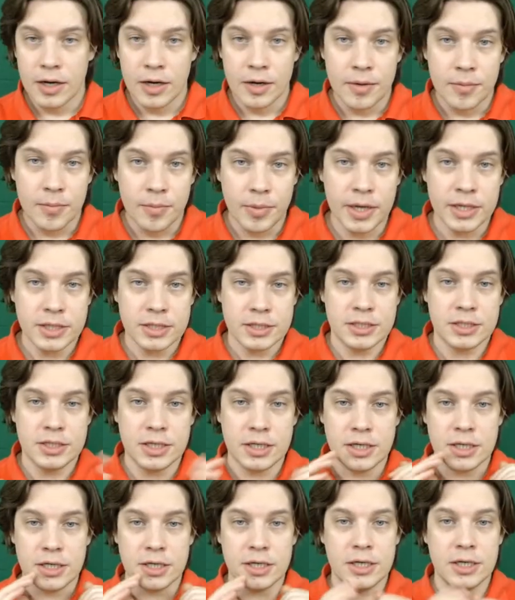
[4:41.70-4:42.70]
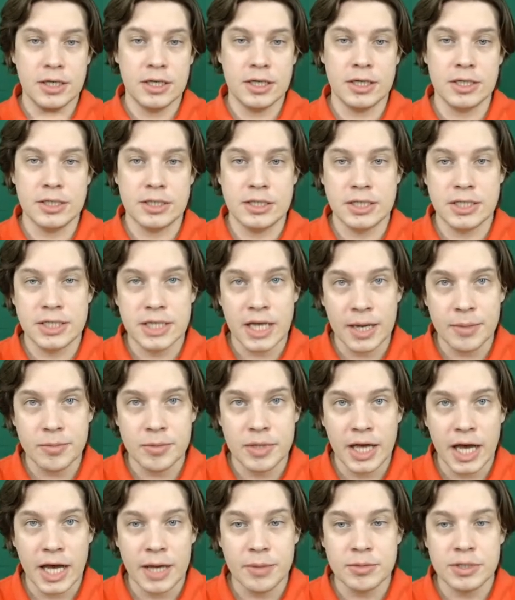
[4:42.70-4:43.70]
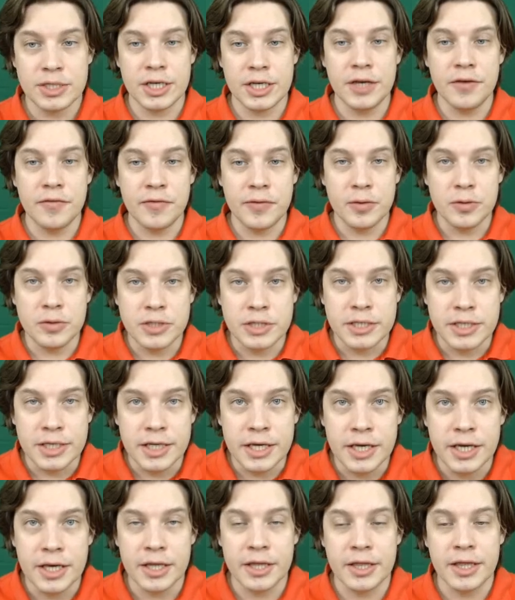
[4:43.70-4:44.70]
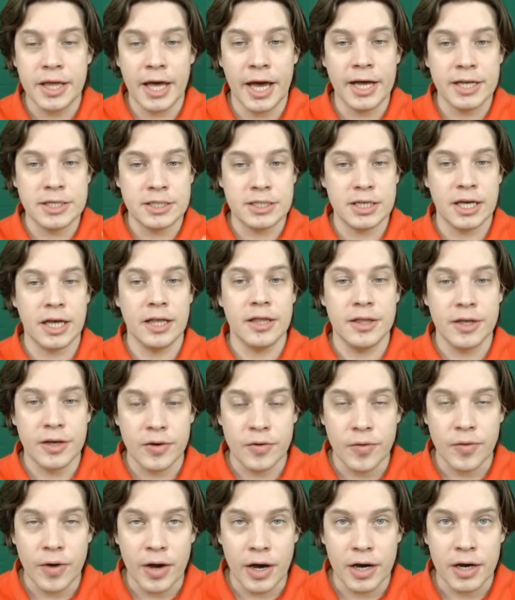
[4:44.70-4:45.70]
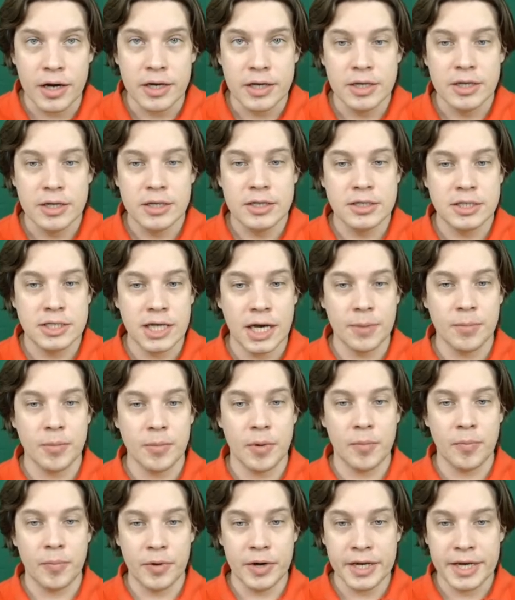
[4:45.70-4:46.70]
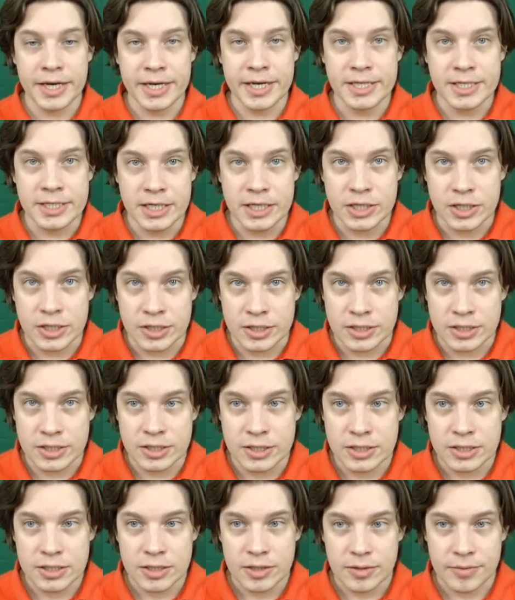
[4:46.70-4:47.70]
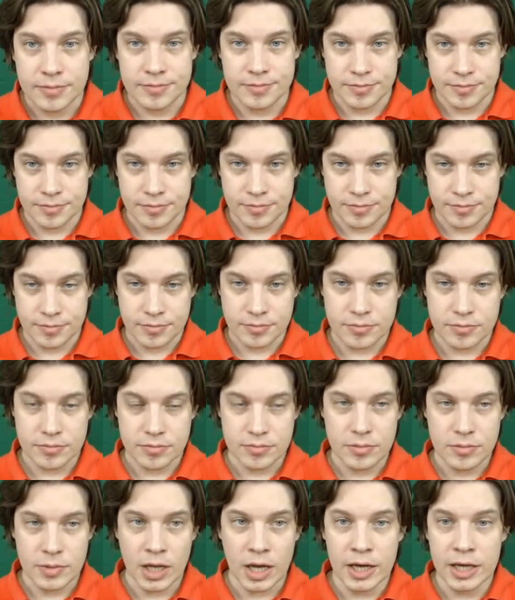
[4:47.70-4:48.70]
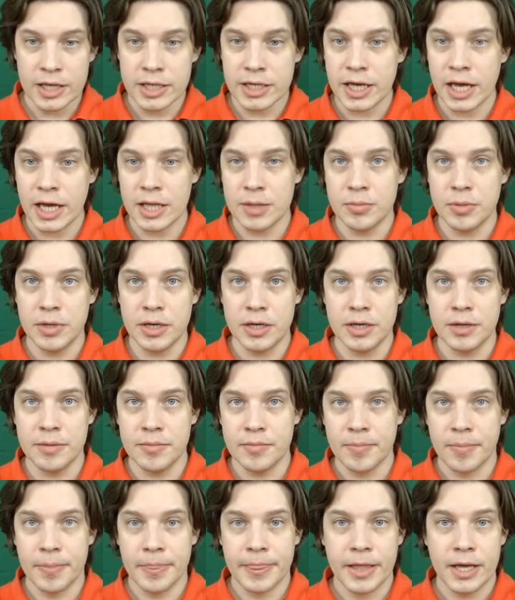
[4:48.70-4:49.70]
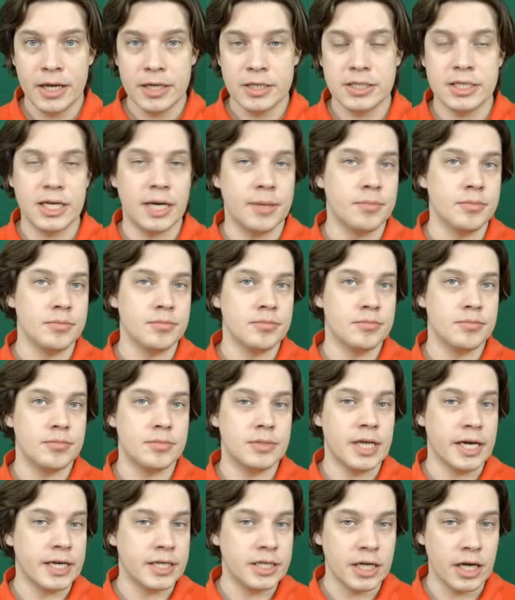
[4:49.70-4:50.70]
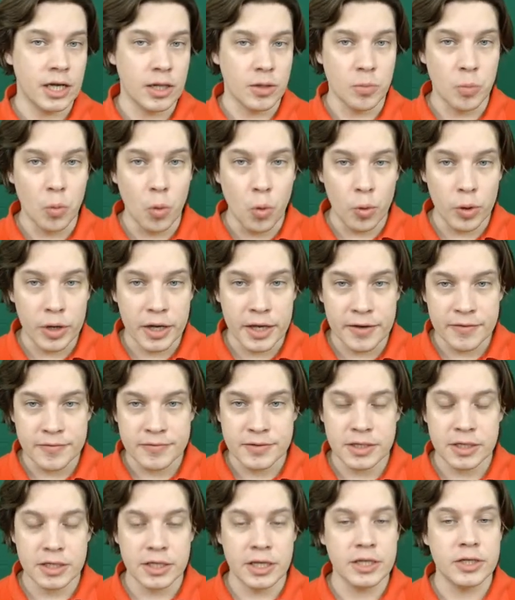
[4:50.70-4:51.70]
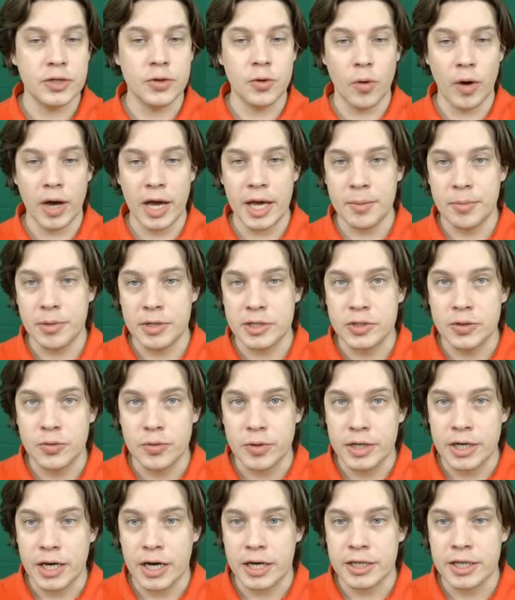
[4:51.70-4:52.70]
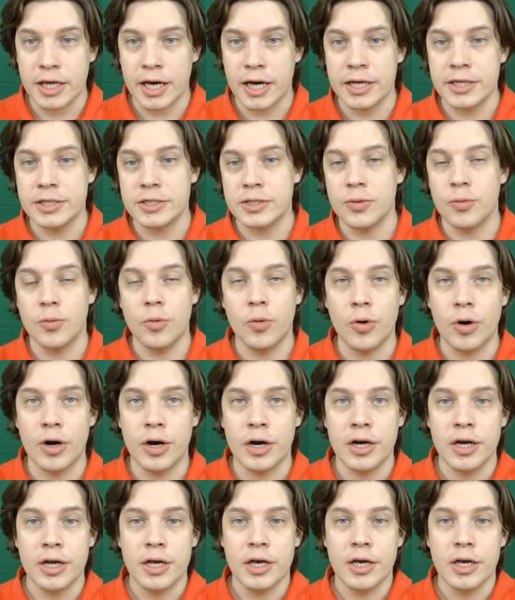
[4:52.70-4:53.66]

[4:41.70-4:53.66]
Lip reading: But sometimes if you see that there are some preconditions, it can be some tactical motives that you are able to recognize, or